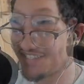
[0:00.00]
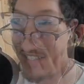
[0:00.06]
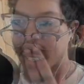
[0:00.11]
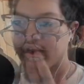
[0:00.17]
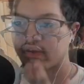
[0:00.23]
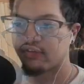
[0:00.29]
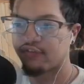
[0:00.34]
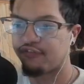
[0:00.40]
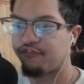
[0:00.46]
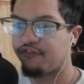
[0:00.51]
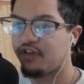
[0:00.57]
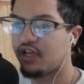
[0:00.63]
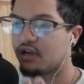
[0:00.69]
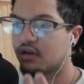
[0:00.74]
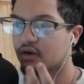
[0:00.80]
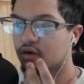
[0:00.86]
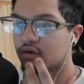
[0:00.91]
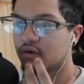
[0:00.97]
Out of
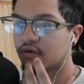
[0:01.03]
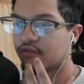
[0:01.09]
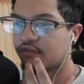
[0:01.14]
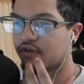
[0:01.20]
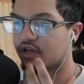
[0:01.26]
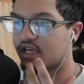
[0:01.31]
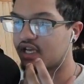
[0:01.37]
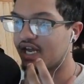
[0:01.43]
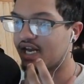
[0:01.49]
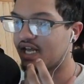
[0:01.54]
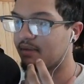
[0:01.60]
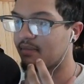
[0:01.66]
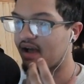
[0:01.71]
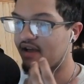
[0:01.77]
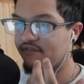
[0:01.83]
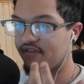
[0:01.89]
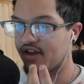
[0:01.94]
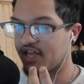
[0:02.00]
fear for getting
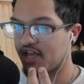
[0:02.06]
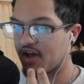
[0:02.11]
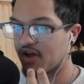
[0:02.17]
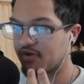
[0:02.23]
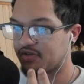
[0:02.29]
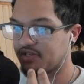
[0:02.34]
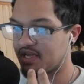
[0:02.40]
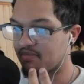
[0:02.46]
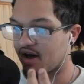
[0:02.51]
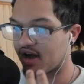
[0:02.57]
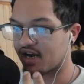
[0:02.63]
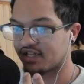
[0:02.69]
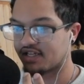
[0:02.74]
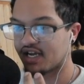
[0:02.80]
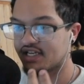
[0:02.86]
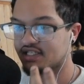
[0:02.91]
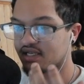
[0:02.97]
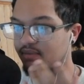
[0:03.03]
my video
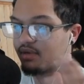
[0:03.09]
demonetized,